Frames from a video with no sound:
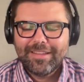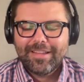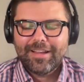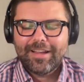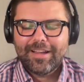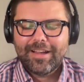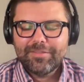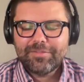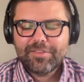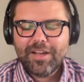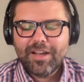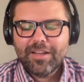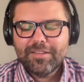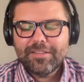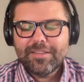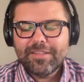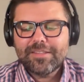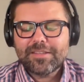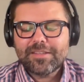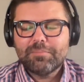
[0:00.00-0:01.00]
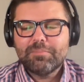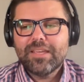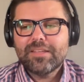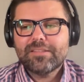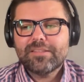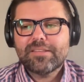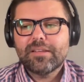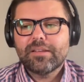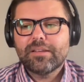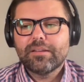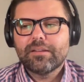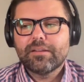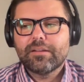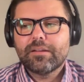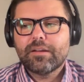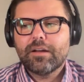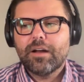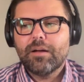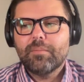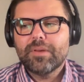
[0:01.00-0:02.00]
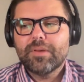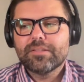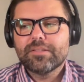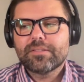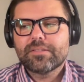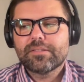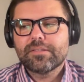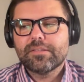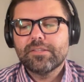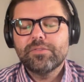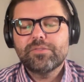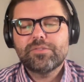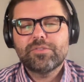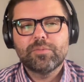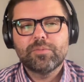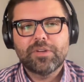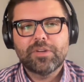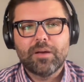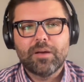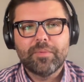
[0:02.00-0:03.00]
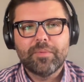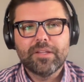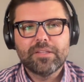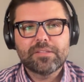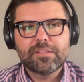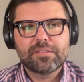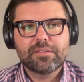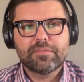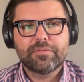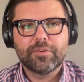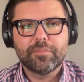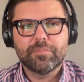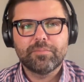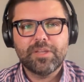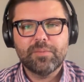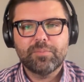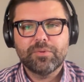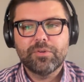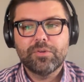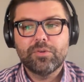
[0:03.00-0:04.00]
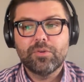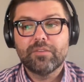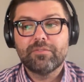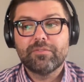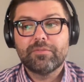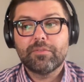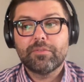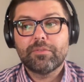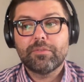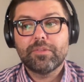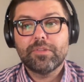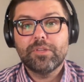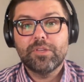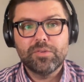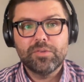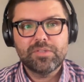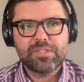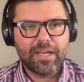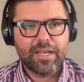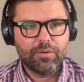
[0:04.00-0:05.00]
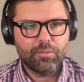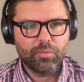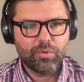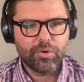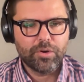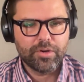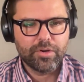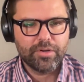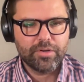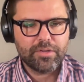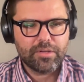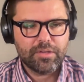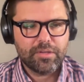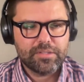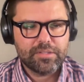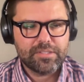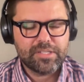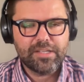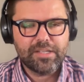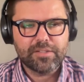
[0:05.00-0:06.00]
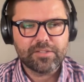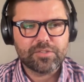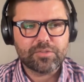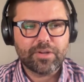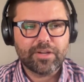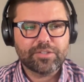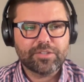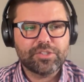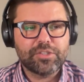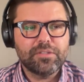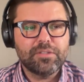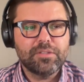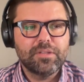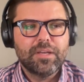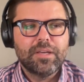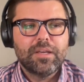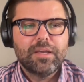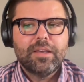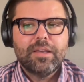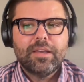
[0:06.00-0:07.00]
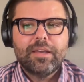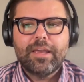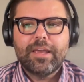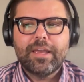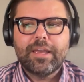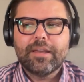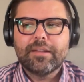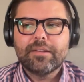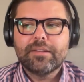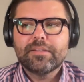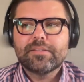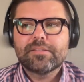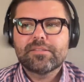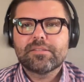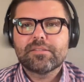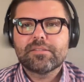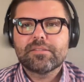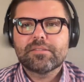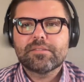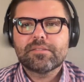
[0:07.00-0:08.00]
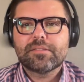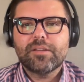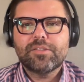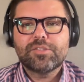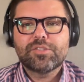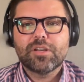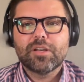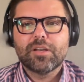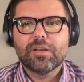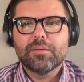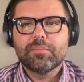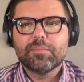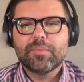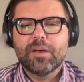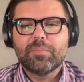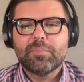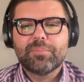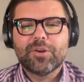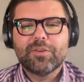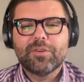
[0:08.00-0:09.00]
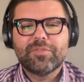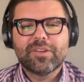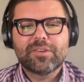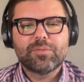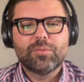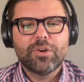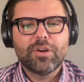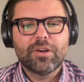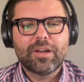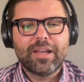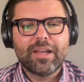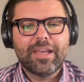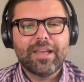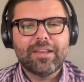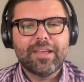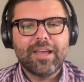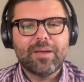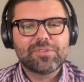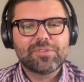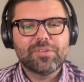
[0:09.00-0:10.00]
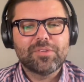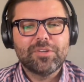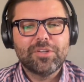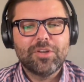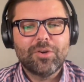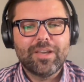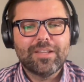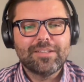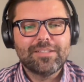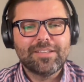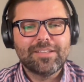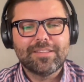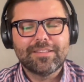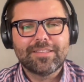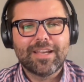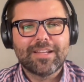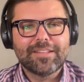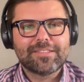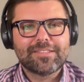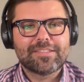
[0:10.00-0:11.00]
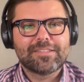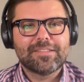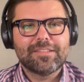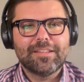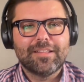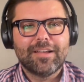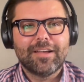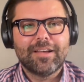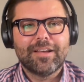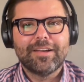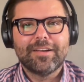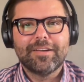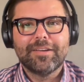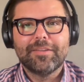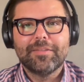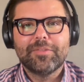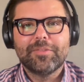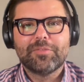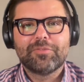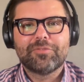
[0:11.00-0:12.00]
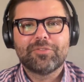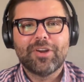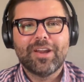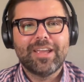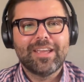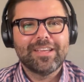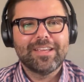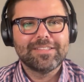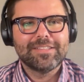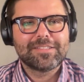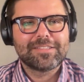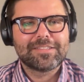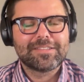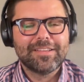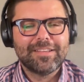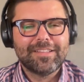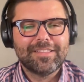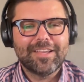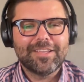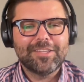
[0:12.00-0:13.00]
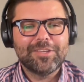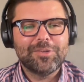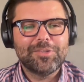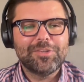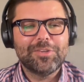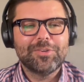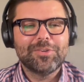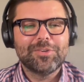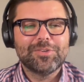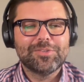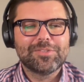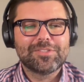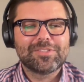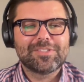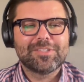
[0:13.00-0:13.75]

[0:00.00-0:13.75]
I've gotten these amazing comments, YouTube comments from people who have used that word, deconstruction, and it's such a perfect word. I had absolutely no idea that that's the phrase that you use to